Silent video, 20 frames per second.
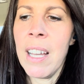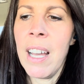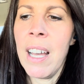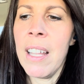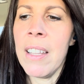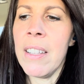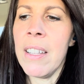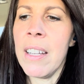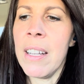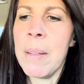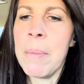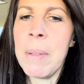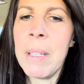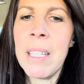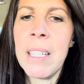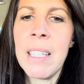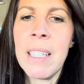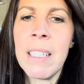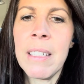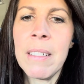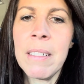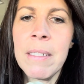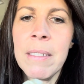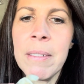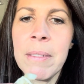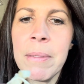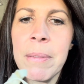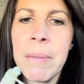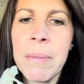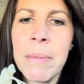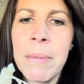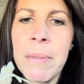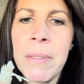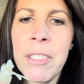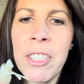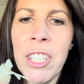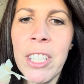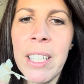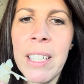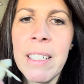And then I'm eating
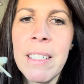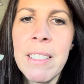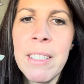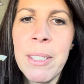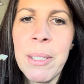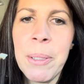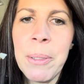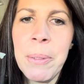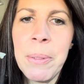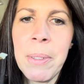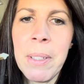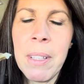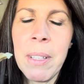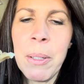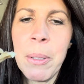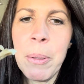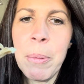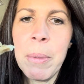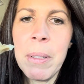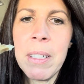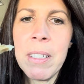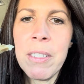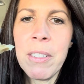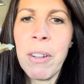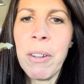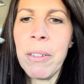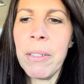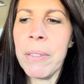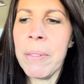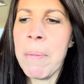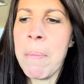chicken too with a little bit of salt.